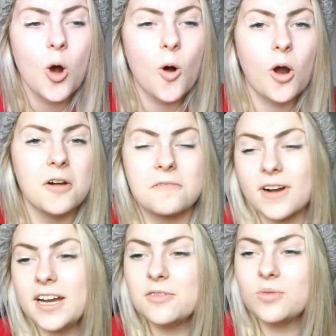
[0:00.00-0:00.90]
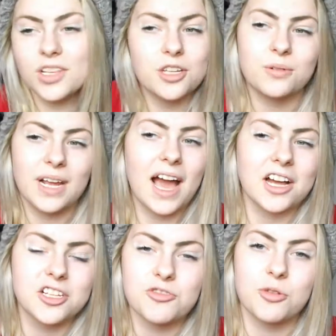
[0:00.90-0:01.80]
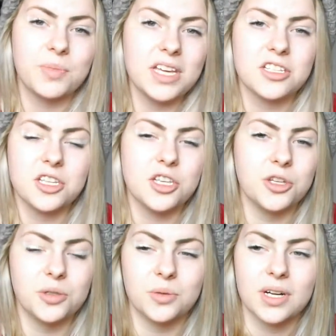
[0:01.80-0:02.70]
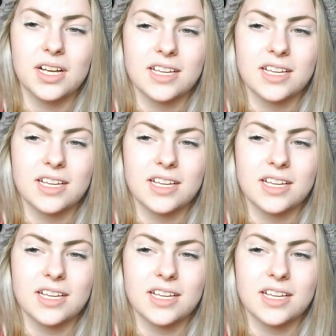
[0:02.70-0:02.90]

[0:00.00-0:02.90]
or afraid of what the reaction will be to you